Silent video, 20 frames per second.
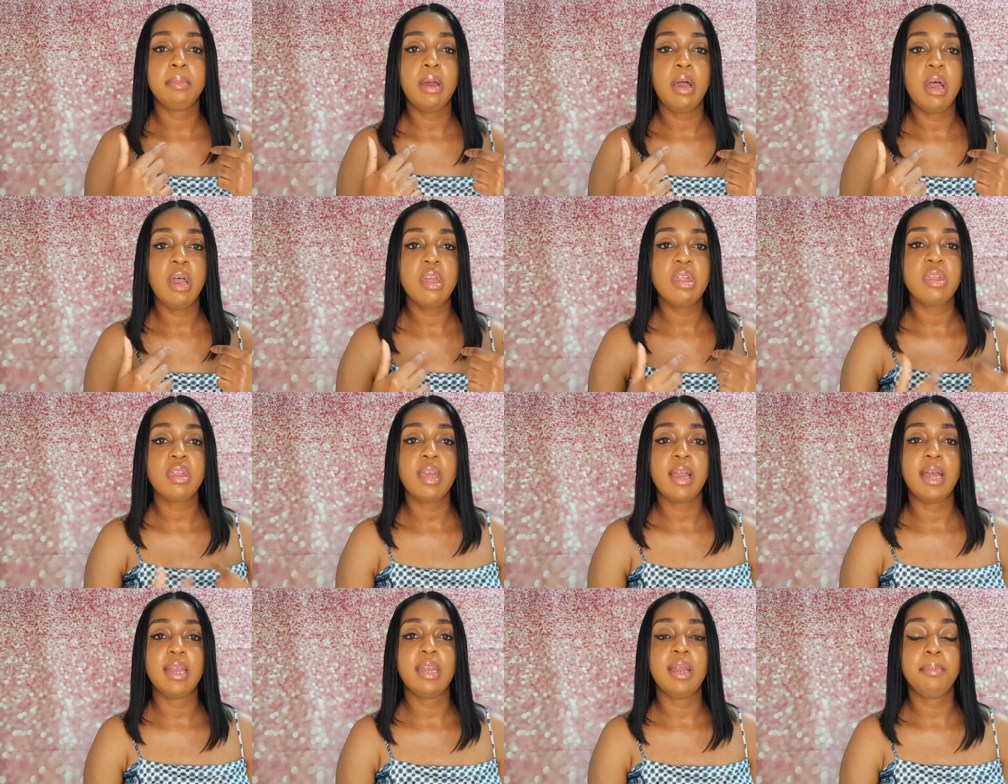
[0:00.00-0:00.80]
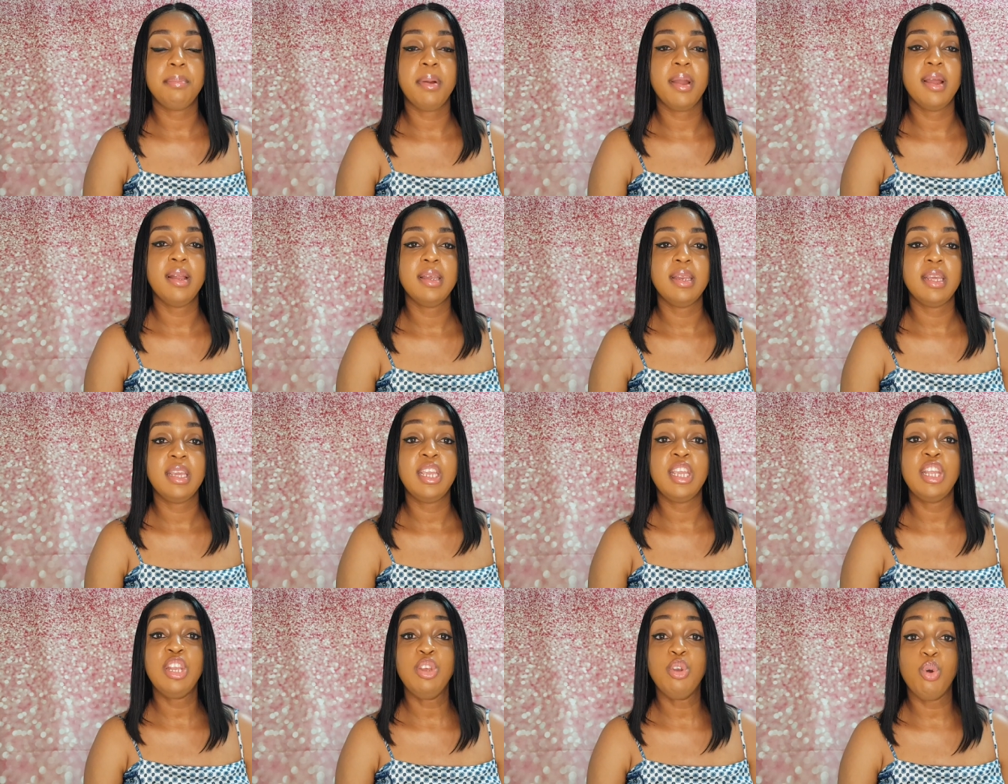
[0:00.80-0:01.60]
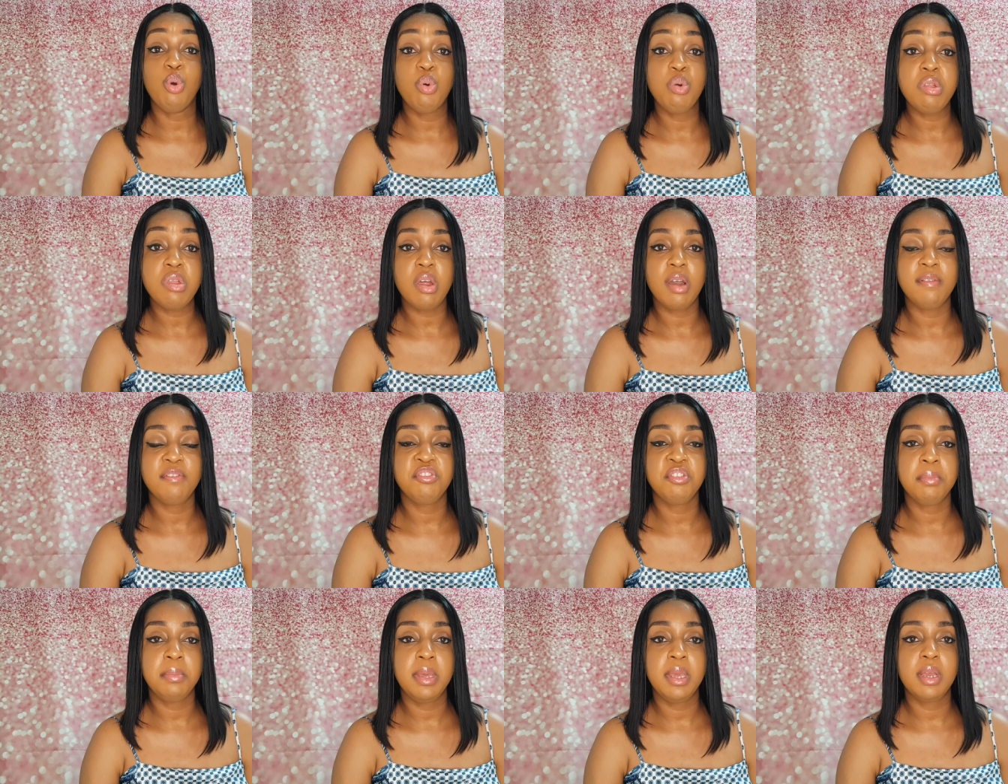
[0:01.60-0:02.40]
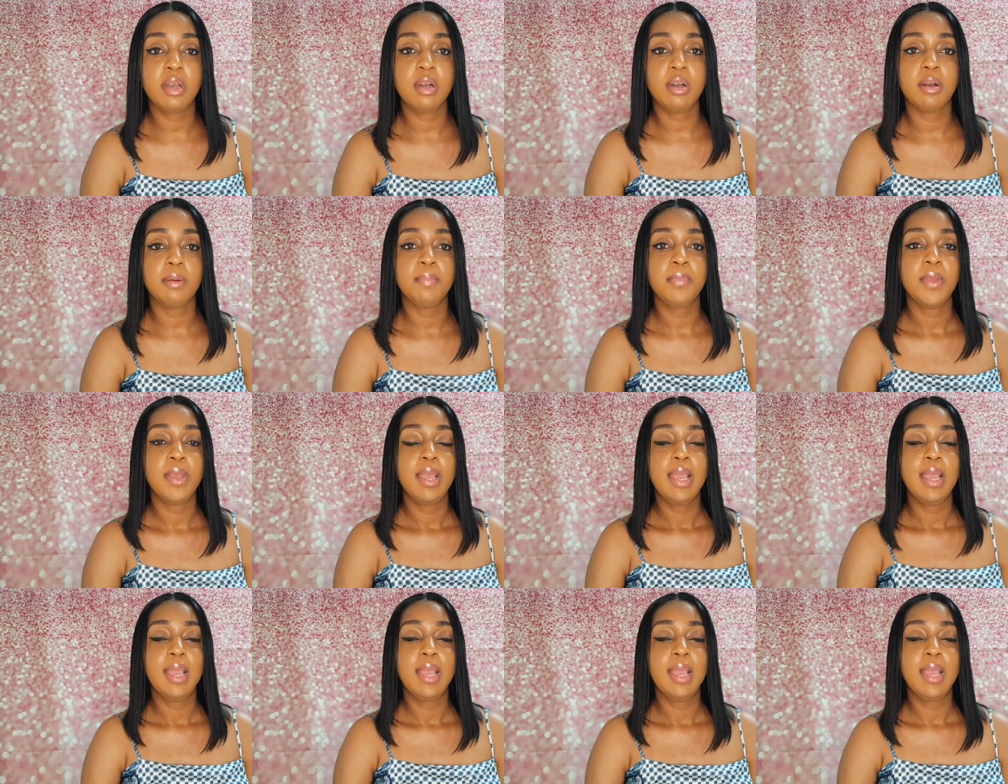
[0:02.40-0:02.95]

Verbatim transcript: mask, and apparently he knows of Jamaica.